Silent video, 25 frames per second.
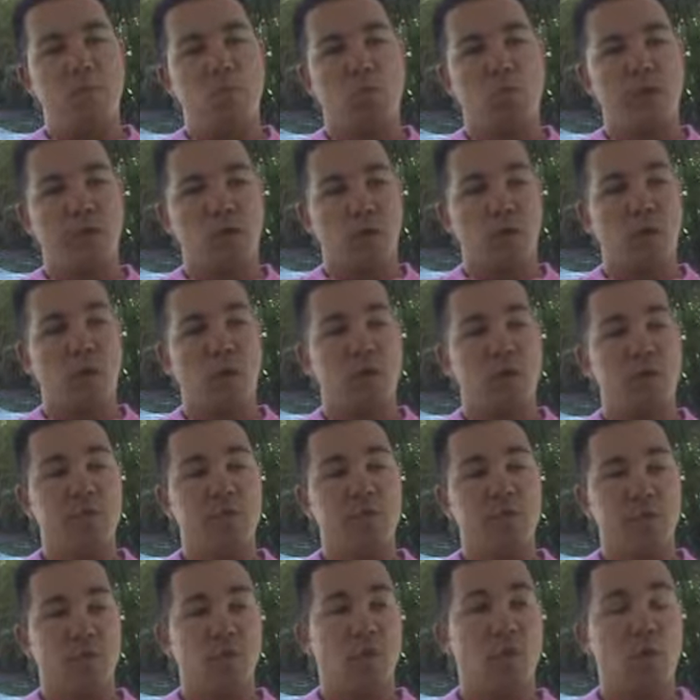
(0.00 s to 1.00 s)
what you
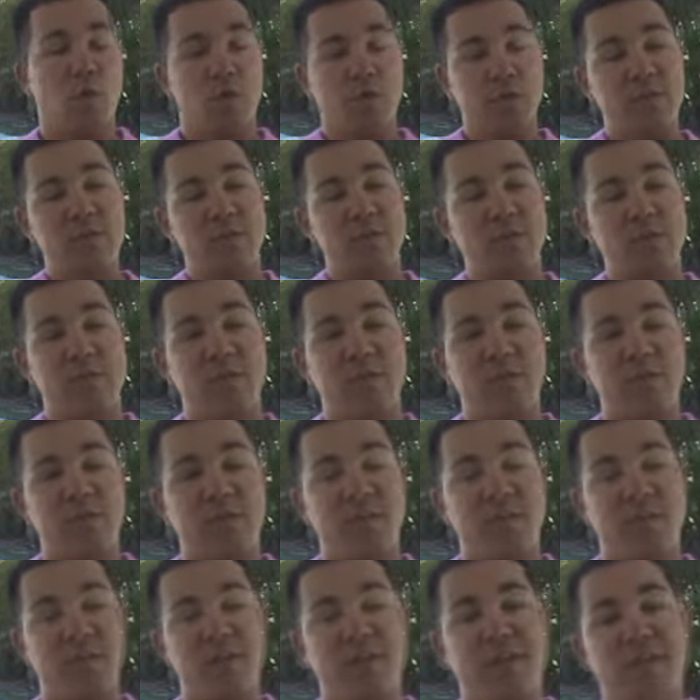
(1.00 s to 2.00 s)
owe. So you owe
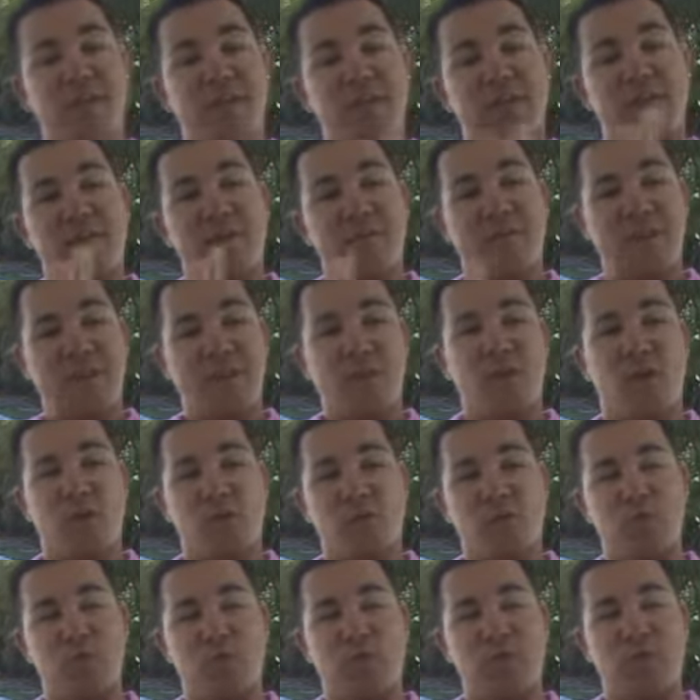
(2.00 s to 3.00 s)
$160. The value of your
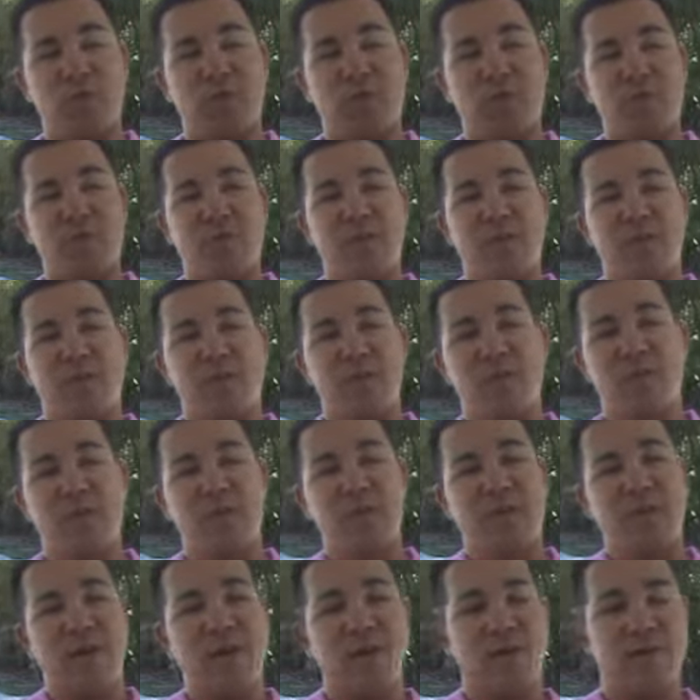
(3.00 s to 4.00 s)
home is $170. They
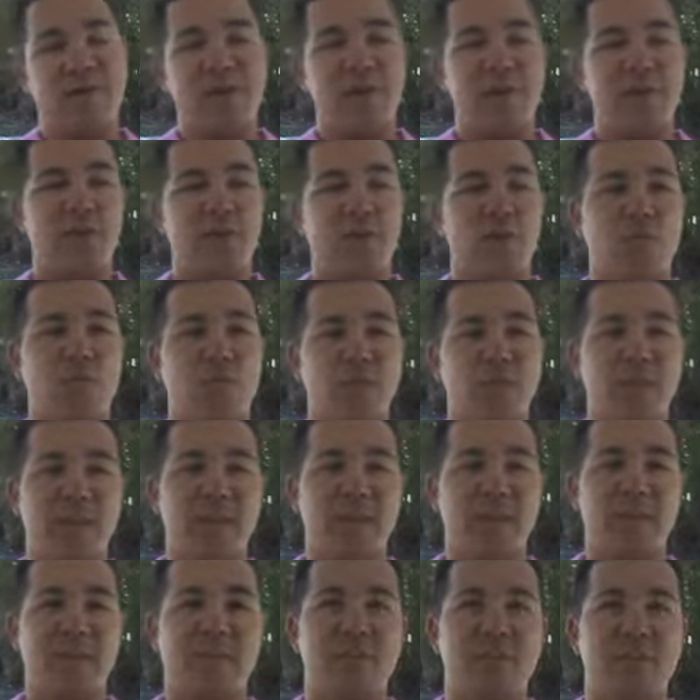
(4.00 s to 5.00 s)
will now allow you to
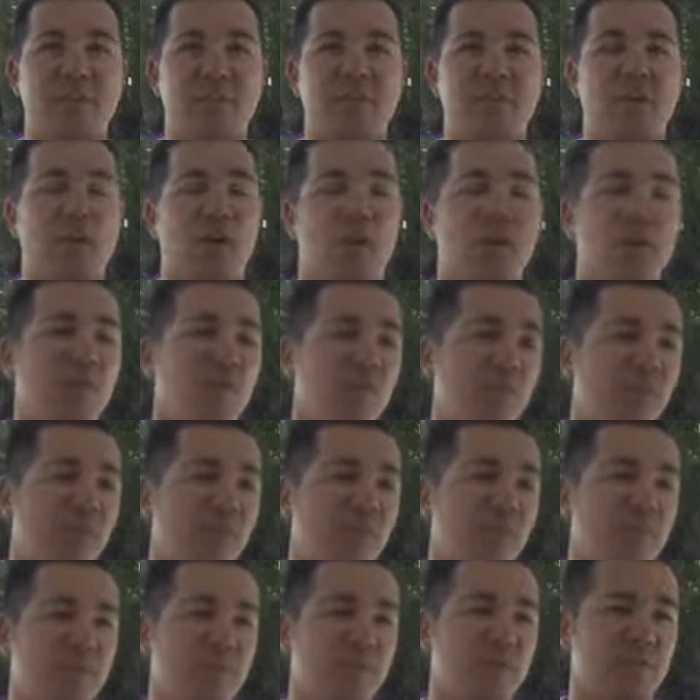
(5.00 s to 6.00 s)
refinance up to
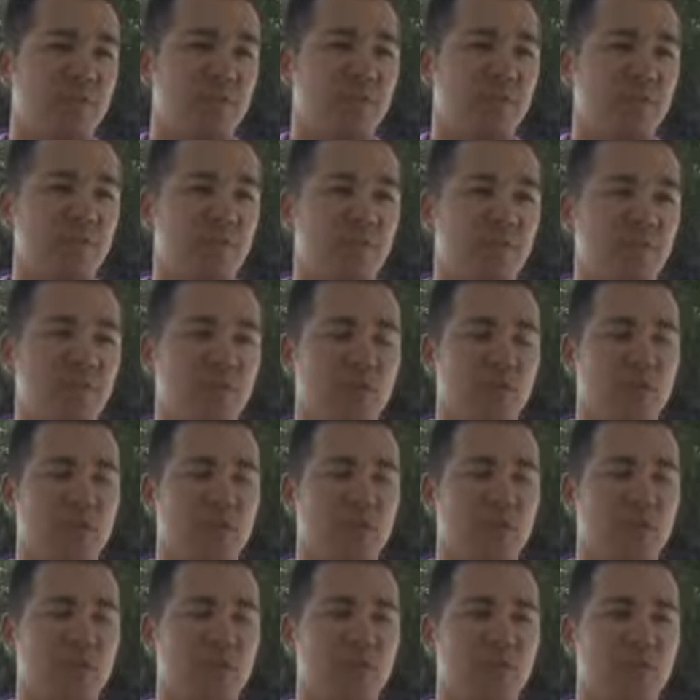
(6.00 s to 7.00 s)
105% of your
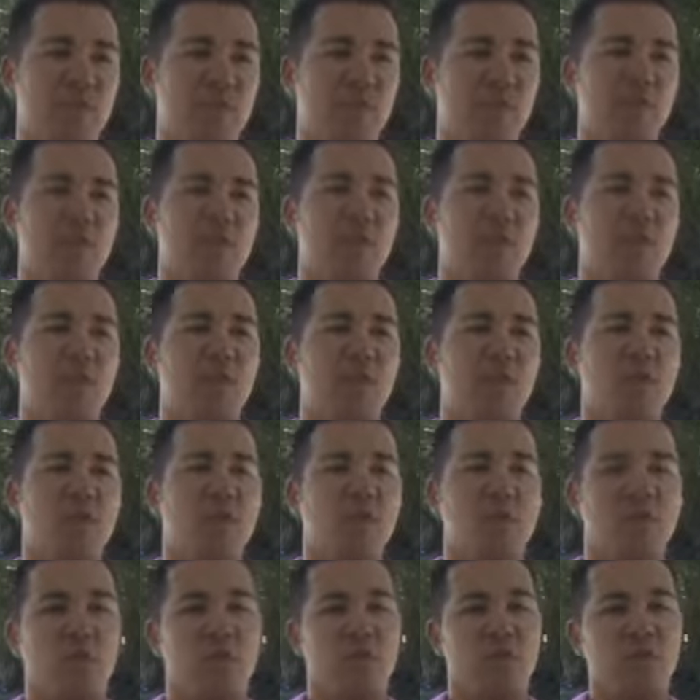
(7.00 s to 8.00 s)
purchase price.
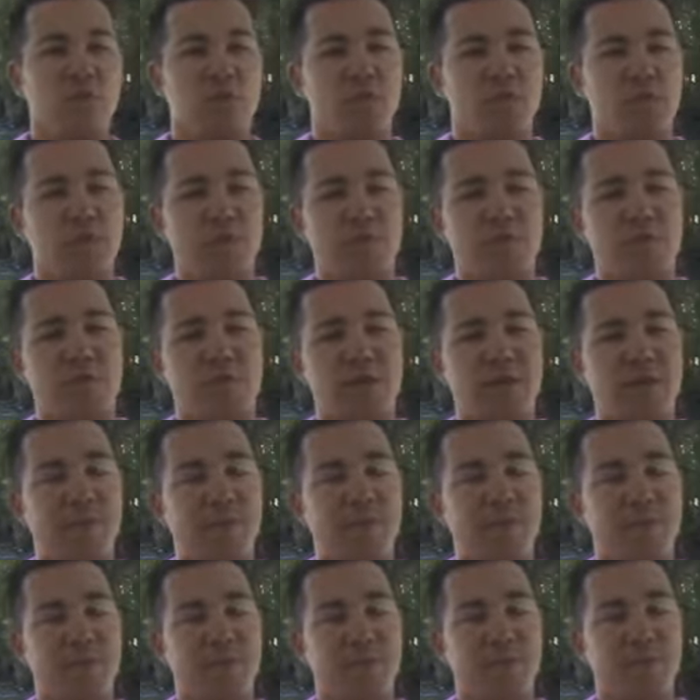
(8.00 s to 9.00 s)
So you've got
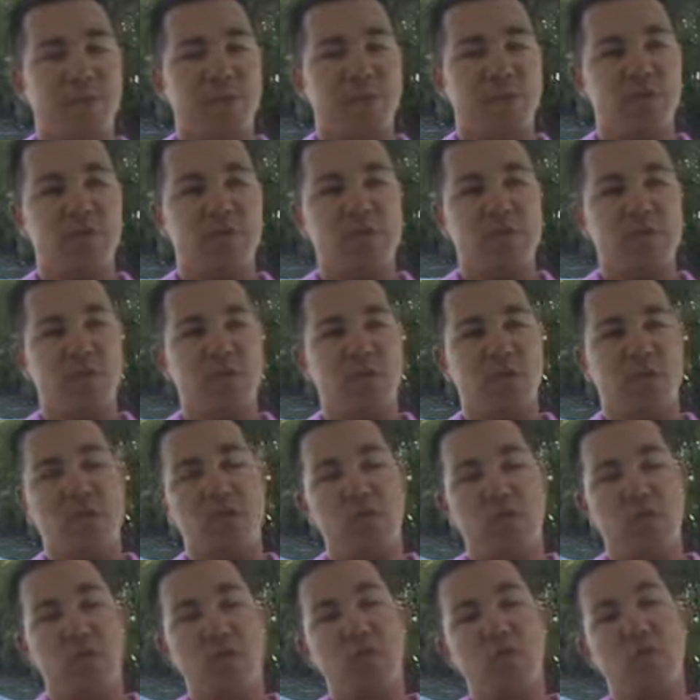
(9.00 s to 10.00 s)
5% of cushion that you
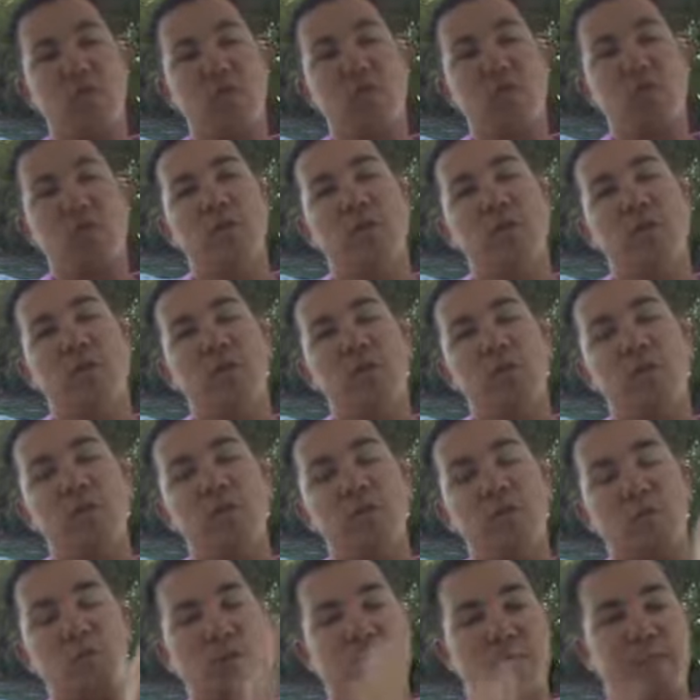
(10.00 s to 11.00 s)
can use
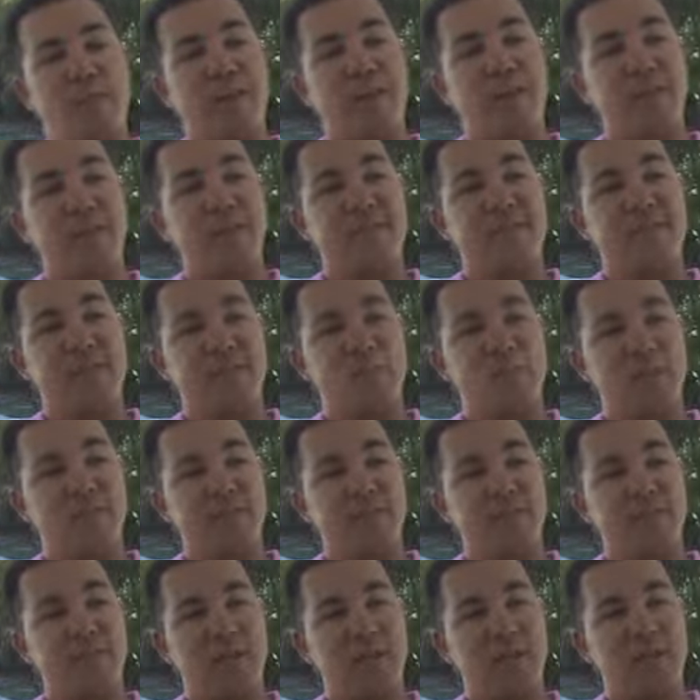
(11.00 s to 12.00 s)
to refinance at
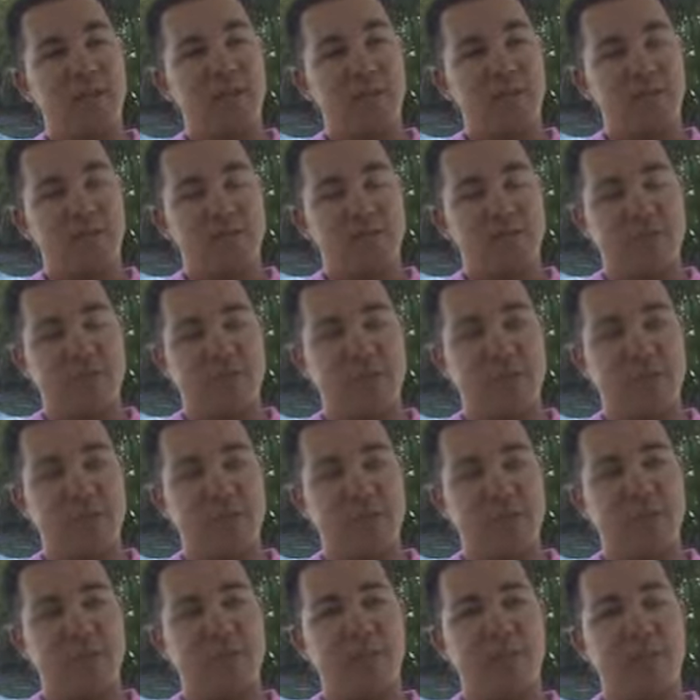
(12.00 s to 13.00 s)

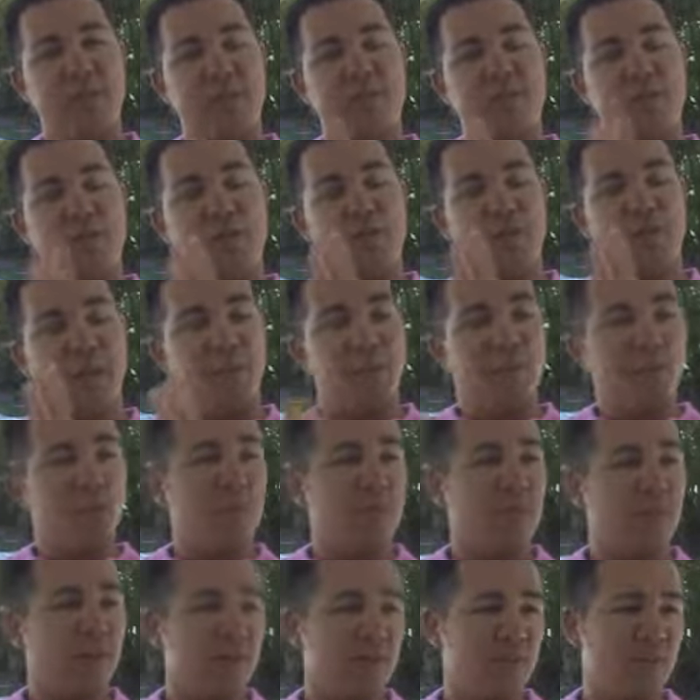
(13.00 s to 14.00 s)
$170. You'd be able to
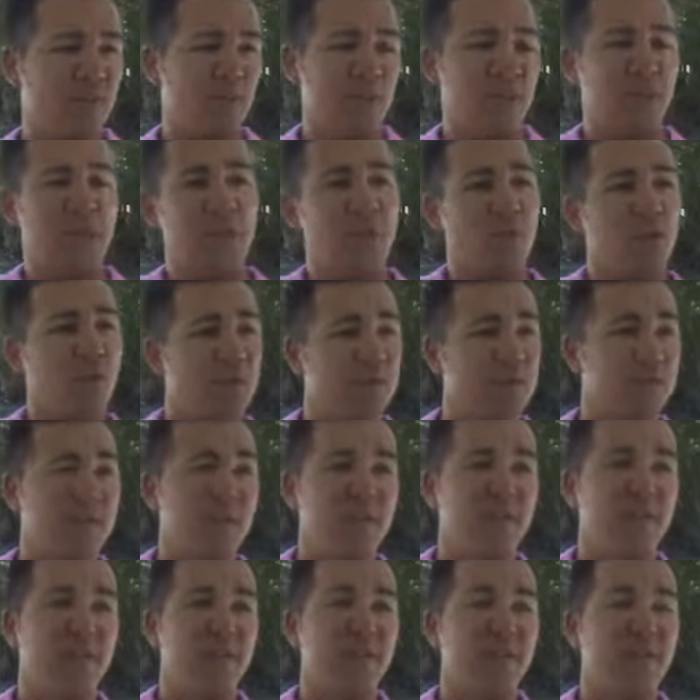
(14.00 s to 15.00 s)
refinance your property at
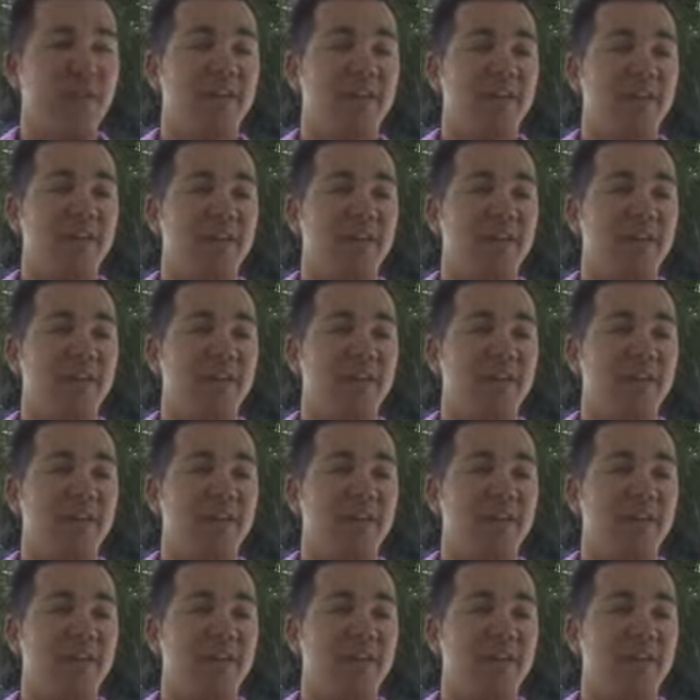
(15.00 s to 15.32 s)
$170